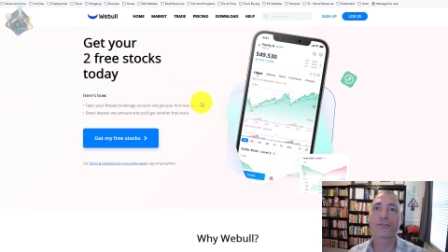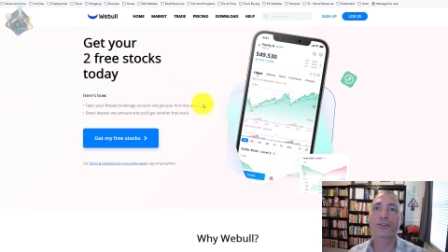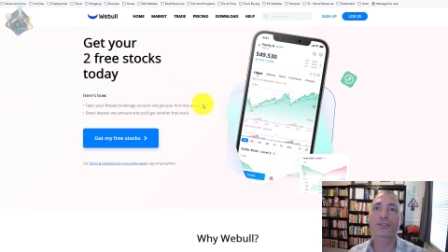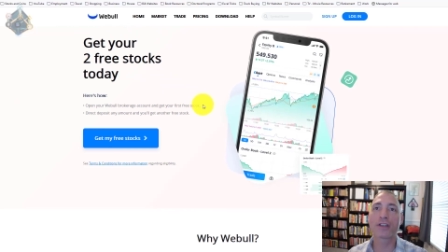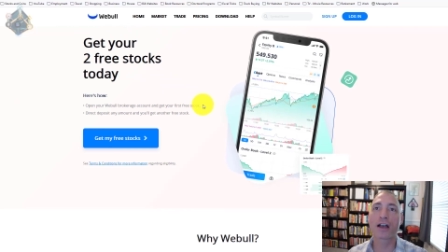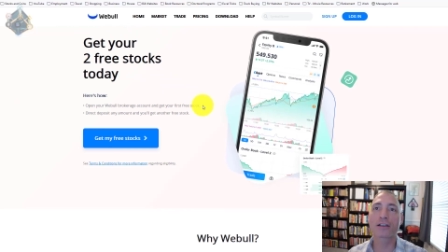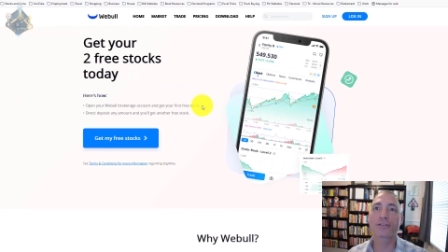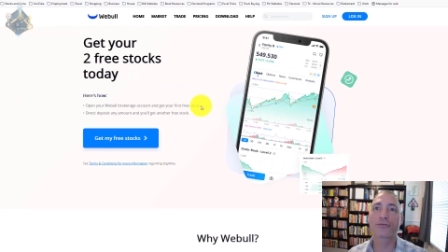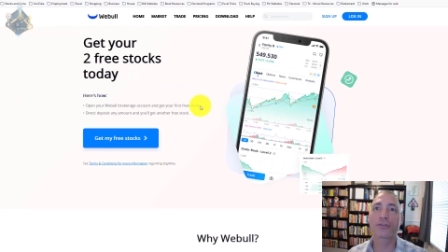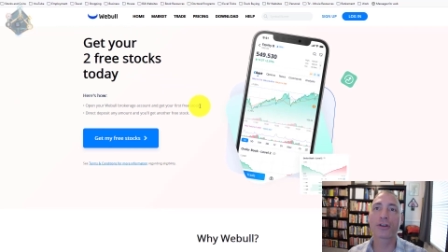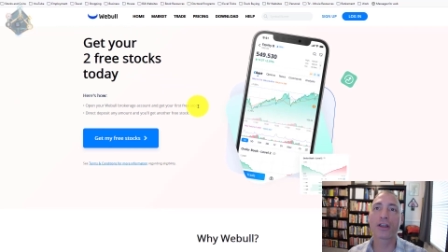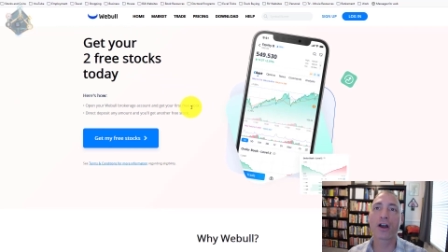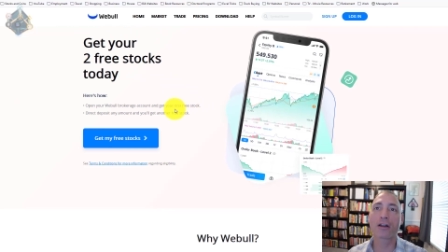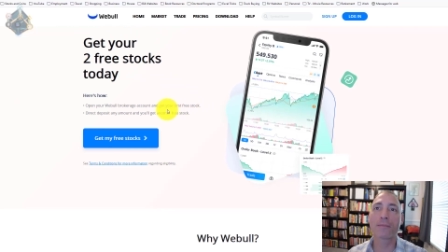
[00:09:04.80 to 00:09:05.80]
Your first stock is
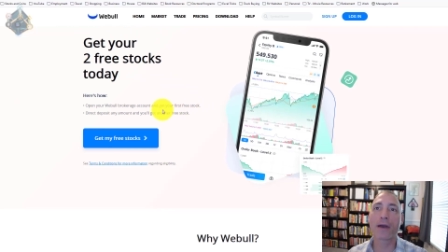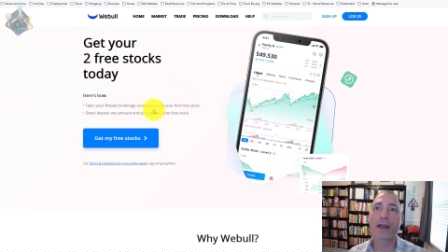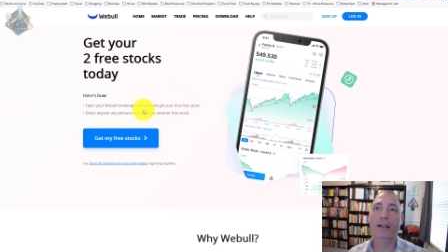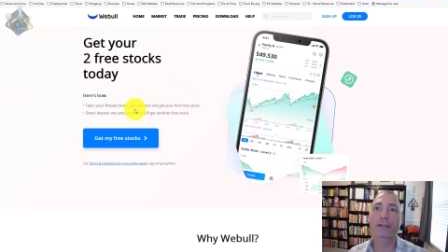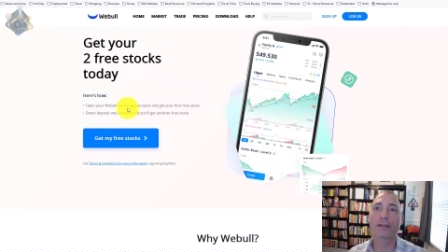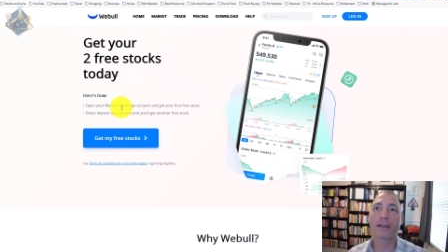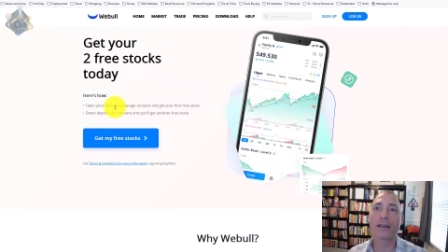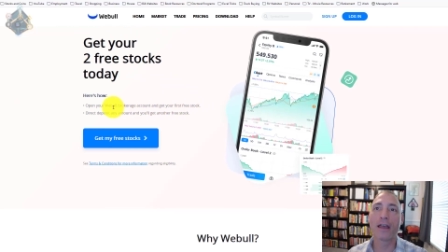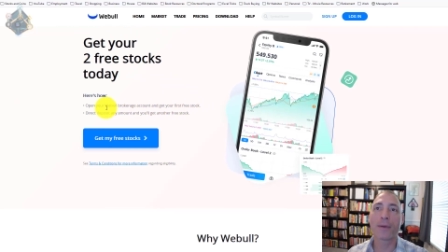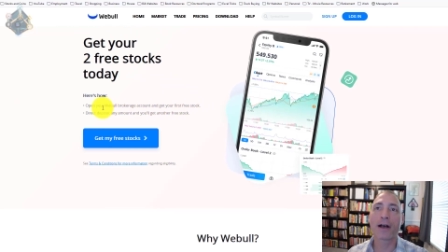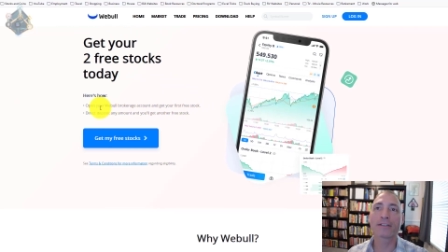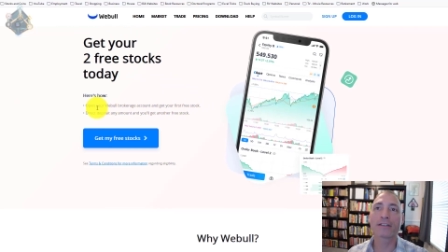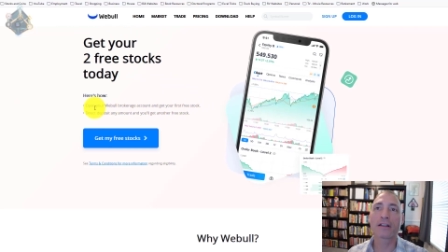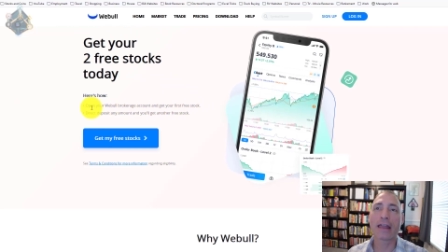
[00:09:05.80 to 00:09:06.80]
free automatically.
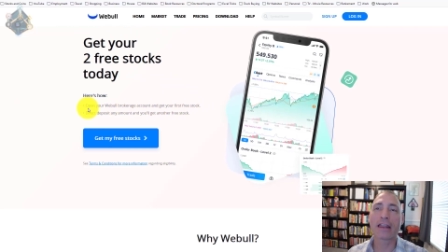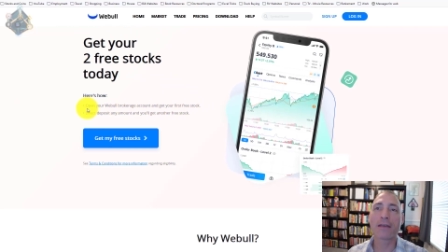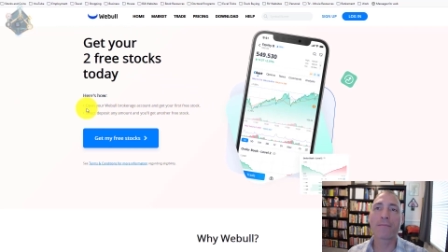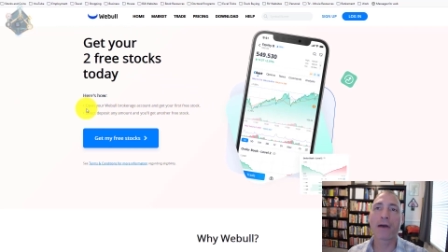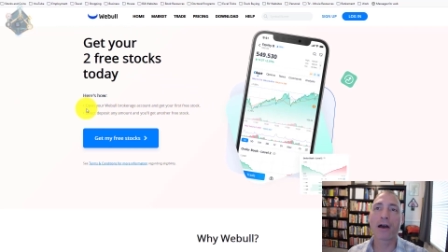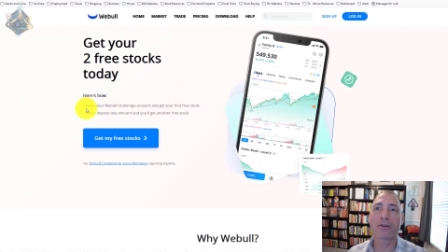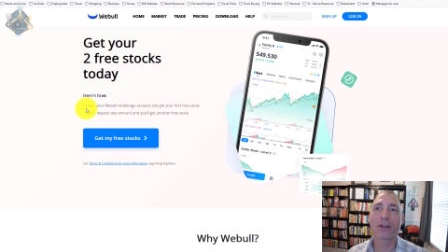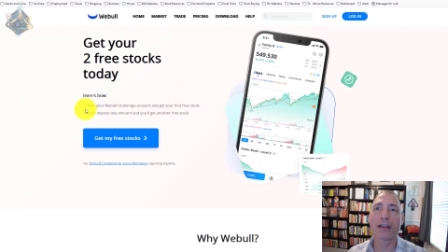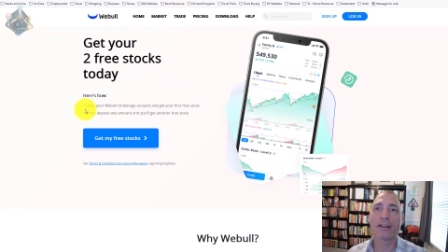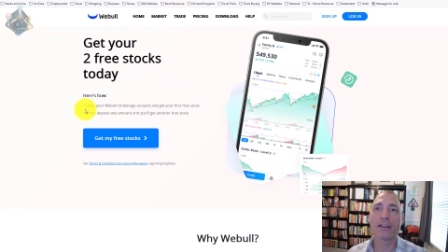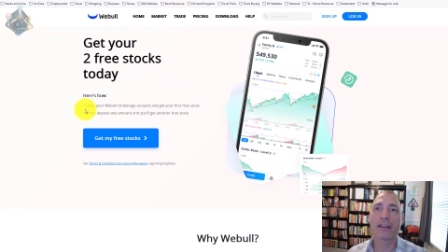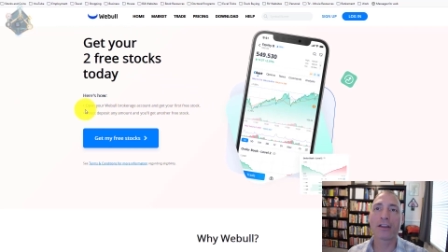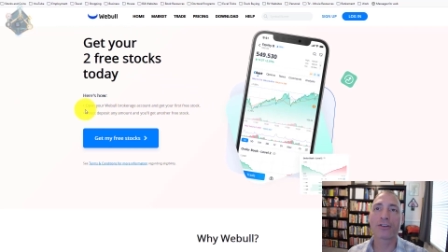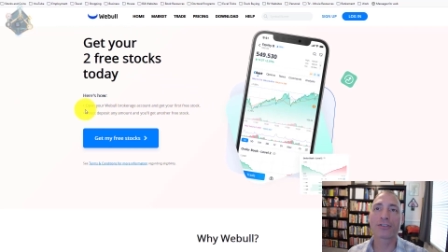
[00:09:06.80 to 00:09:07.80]
Deposit any amount
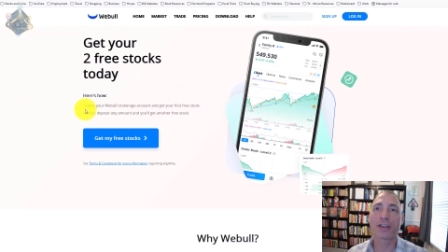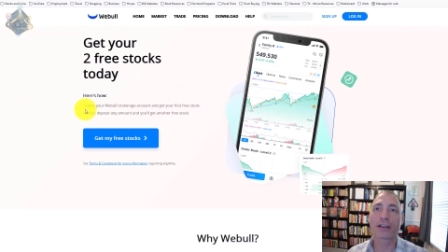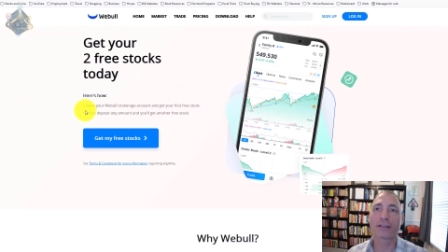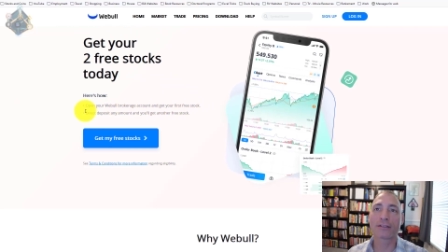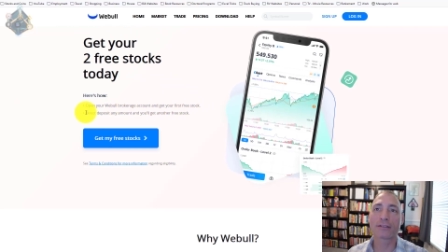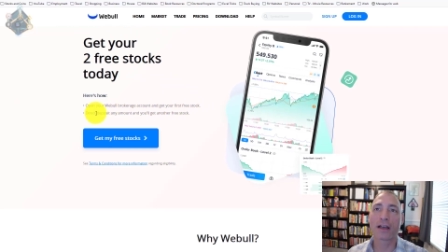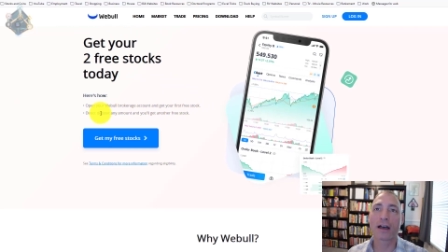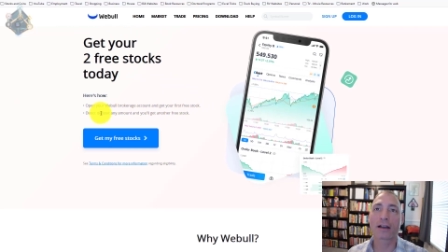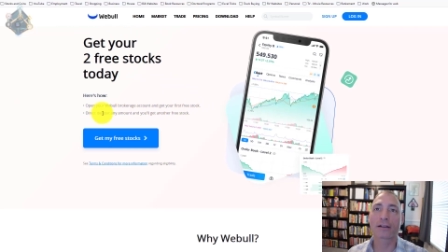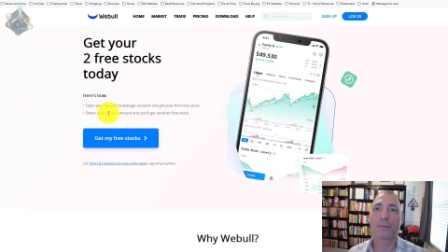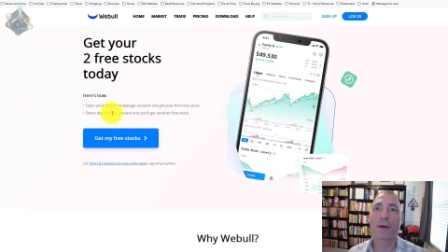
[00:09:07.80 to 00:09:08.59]
and you get your second stock.